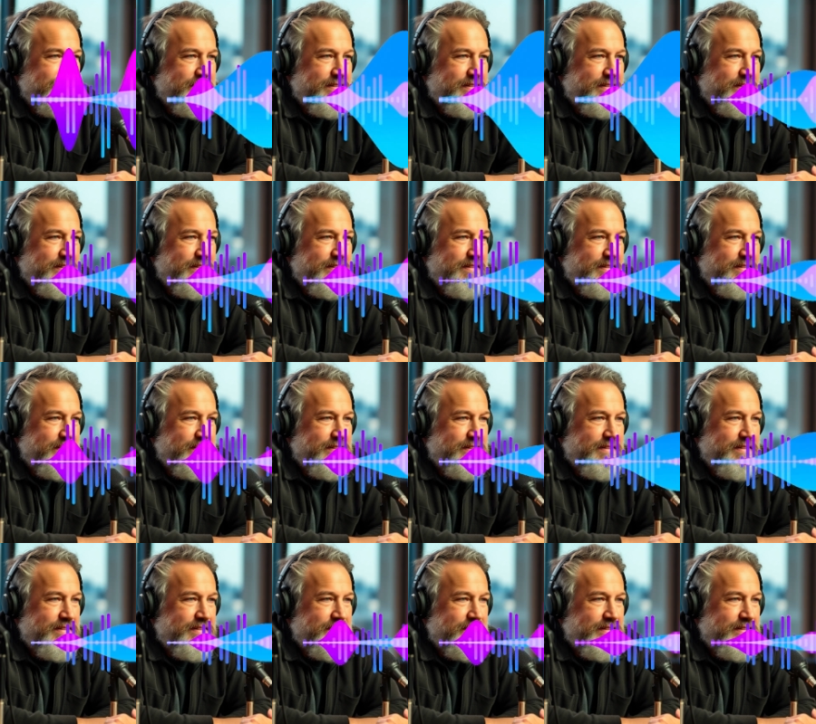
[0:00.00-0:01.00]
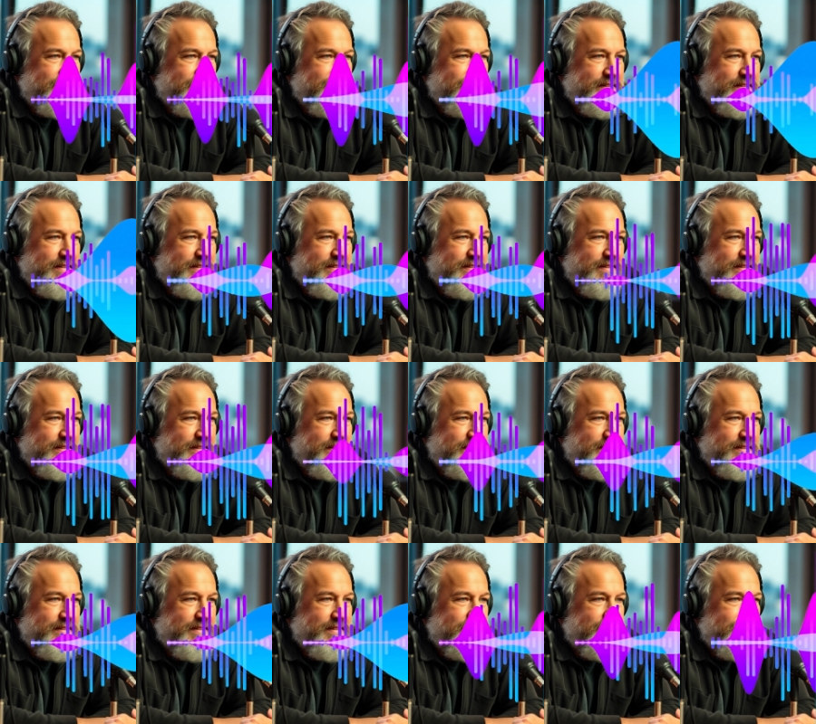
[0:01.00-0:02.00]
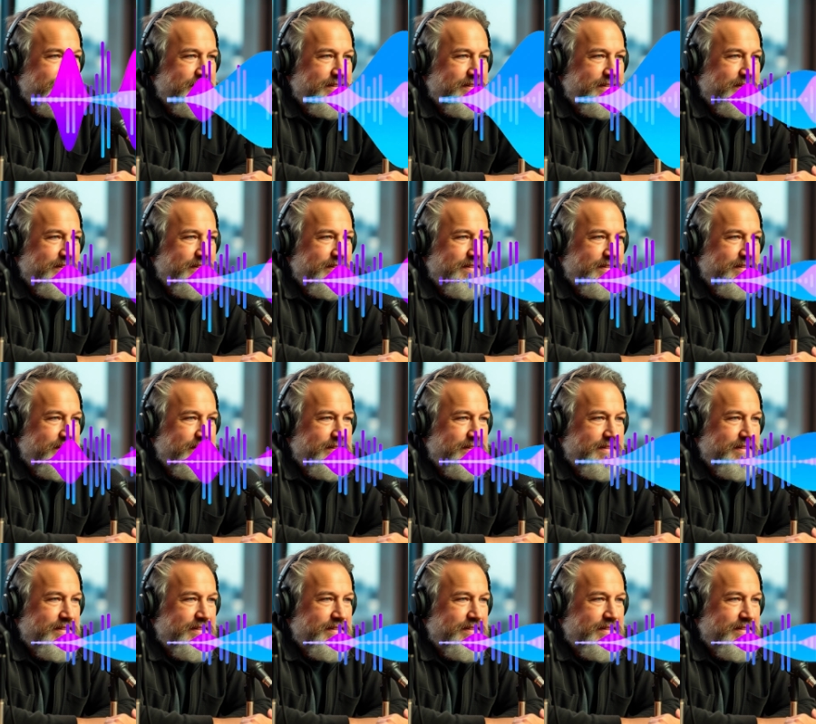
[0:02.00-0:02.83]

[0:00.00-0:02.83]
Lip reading: So they can just like dive into something